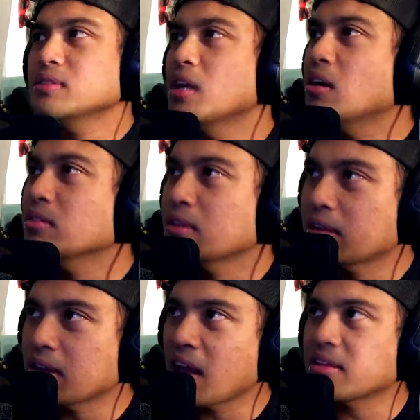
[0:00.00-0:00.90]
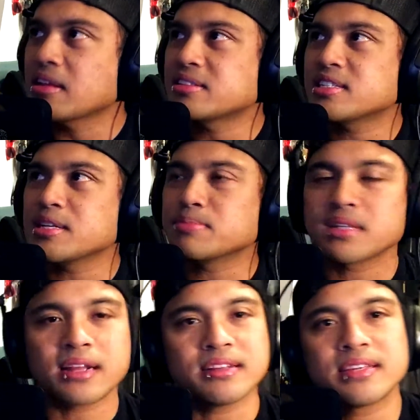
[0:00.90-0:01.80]
You know, it seems
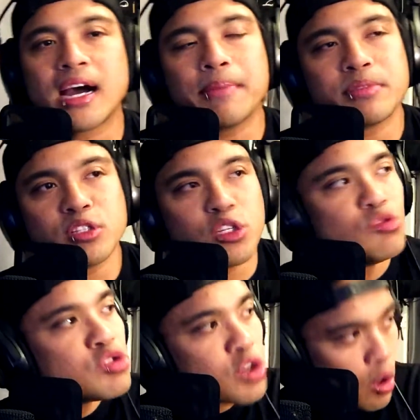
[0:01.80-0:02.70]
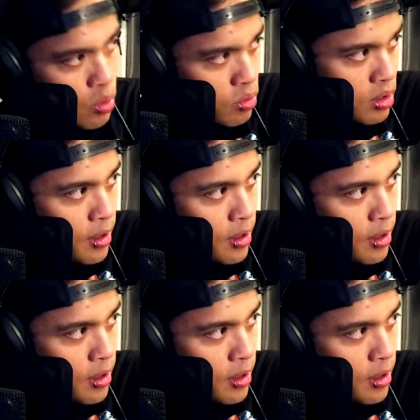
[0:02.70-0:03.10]
like the time to do so.